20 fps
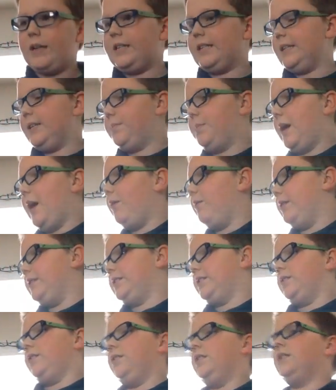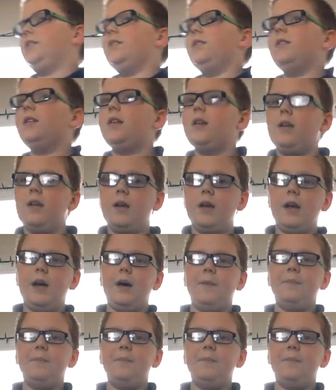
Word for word: requested by West Lizard.